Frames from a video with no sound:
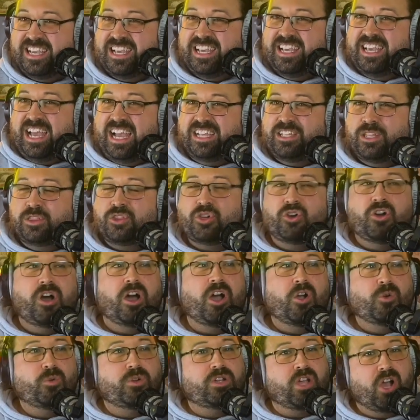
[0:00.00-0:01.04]
And you thought, oh,
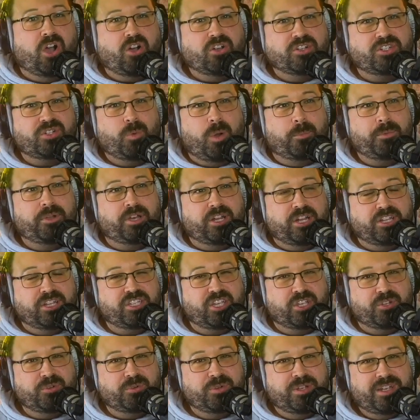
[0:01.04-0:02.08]
God, what am I going
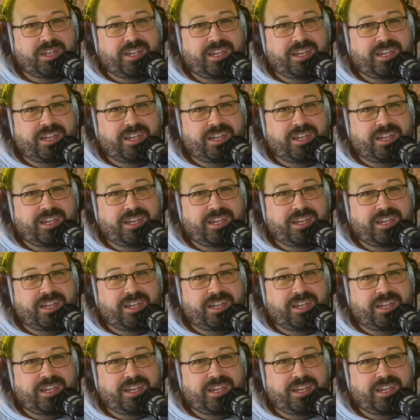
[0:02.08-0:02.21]
to do?